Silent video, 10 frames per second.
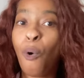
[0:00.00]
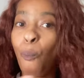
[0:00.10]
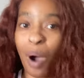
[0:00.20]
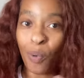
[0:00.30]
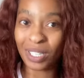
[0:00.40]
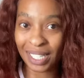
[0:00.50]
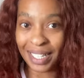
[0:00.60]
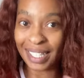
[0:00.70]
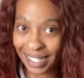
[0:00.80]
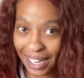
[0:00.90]
What was
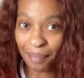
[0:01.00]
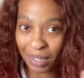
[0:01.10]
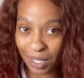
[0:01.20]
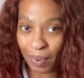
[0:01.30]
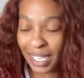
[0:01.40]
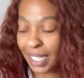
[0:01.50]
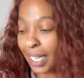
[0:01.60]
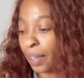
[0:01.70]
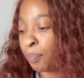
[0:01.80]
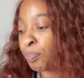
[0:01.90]
in the statements,
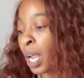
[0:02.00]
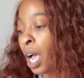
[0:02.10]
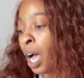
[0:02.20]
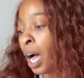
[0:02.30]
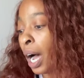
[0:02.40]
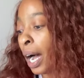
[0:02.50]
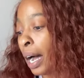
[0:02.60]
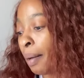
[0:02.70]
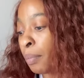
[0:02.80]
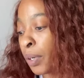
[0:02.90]
basically.
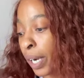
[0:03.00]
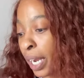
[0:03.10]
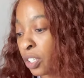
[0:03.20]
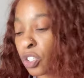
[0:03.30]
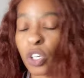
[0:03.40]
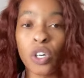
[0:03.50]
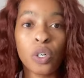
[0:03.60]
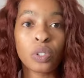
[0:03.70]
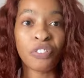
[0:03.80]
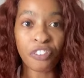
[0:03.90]
Okay,
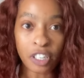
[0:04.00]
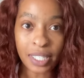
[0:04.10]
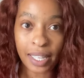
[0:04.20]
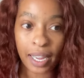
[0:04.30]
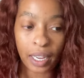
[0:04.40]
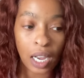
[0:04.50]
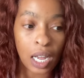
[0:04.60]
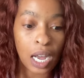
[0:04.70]
so the first thing